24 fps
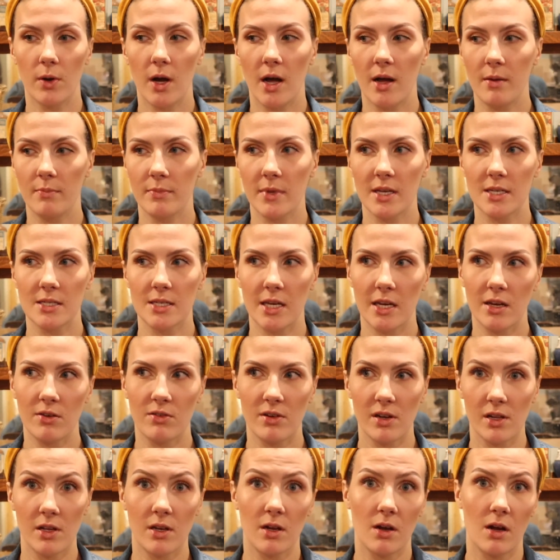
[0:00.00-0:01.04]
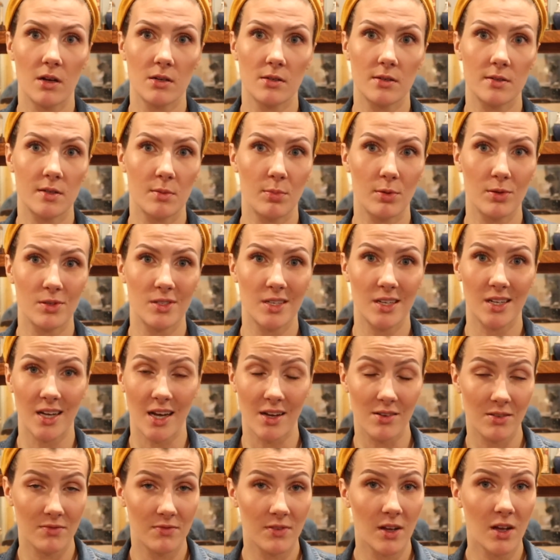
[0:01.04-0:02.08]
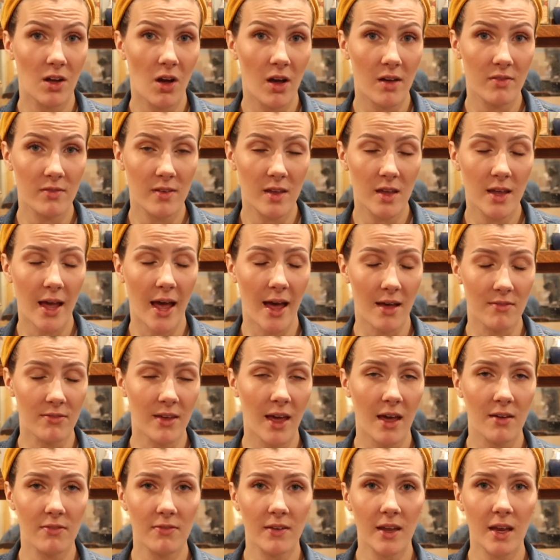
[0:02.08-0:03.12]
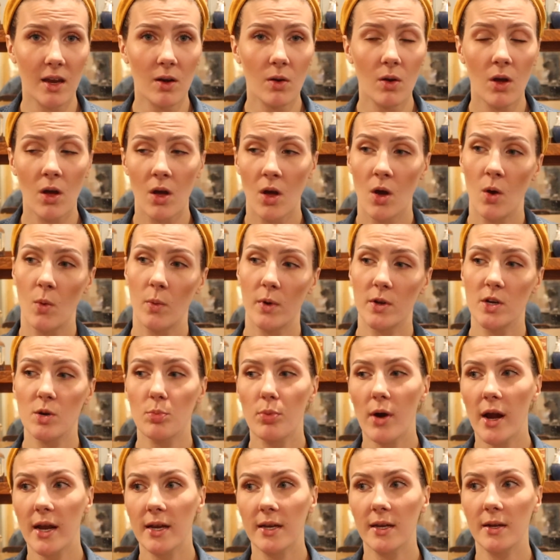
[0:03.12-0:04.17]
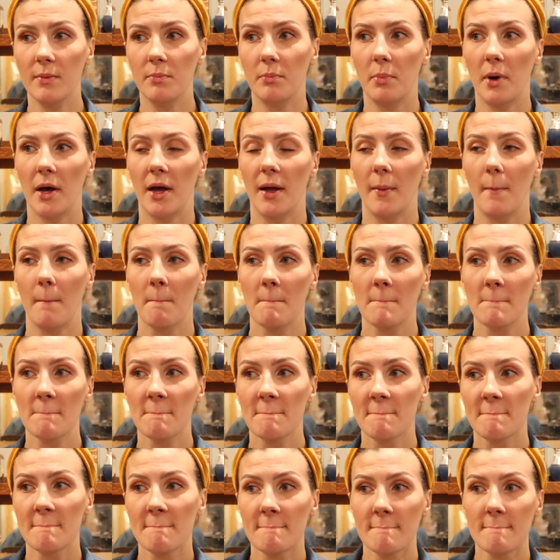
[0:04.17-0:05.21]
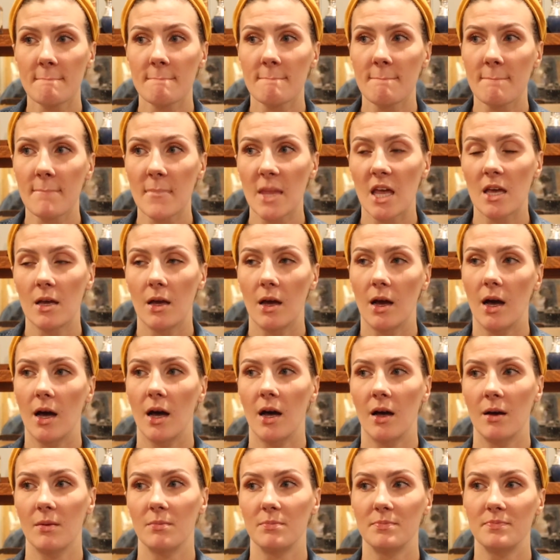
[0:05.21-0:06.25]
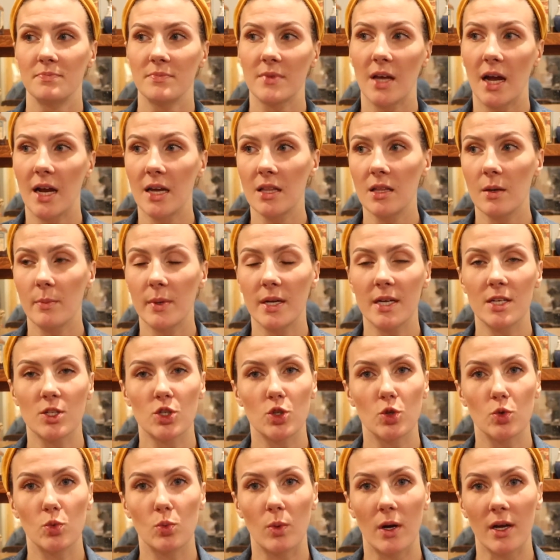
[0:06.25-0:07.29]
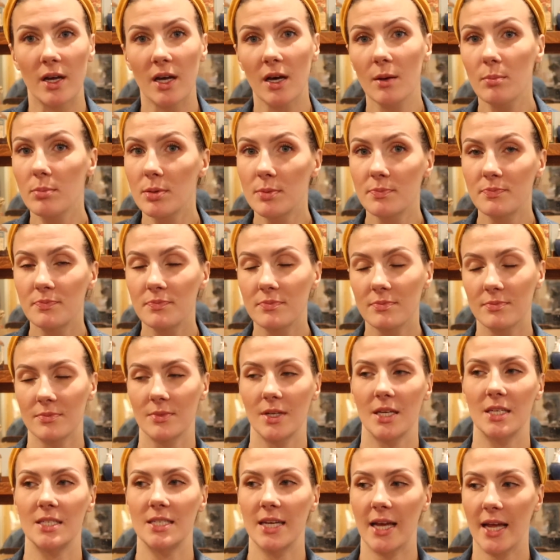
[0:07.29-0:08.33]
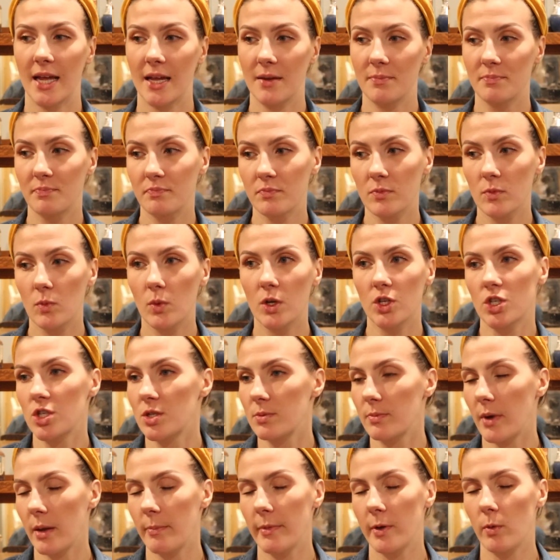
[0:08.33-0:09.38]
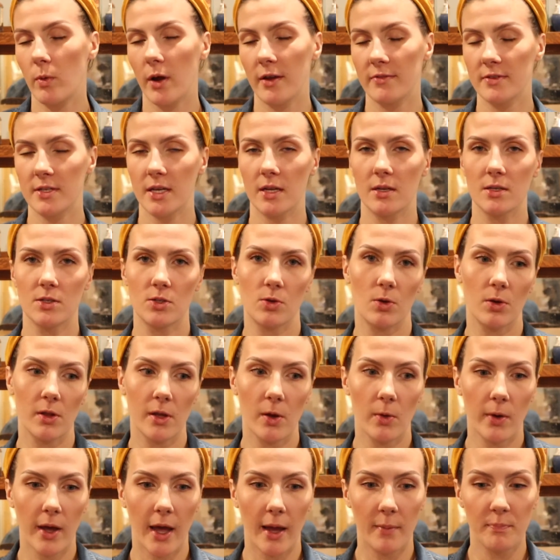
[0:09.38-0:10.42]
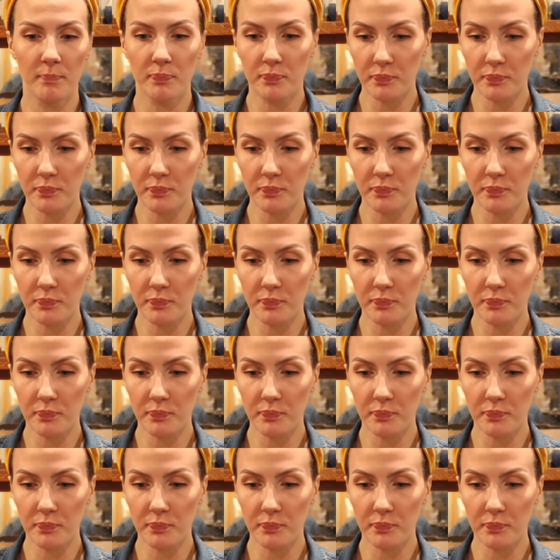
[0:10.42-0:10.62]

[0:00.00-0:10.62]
Um, they say you really aren't supposed to have coffee, have caffeine when you're pregnant, but um, I limit it to one cup a day, which my midwife said is totally okay.